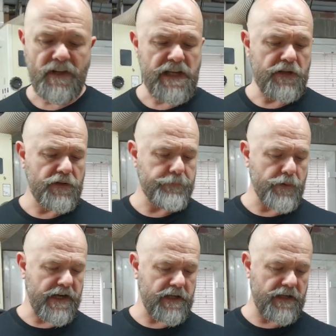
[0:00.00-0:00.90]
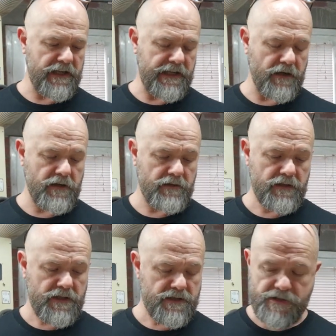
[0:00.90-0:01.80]
you know, the breakout here.
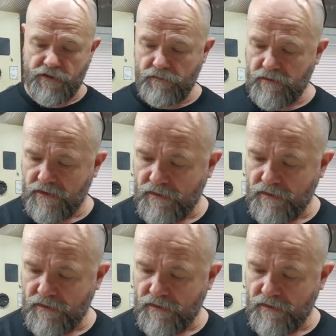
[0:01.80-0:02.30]
So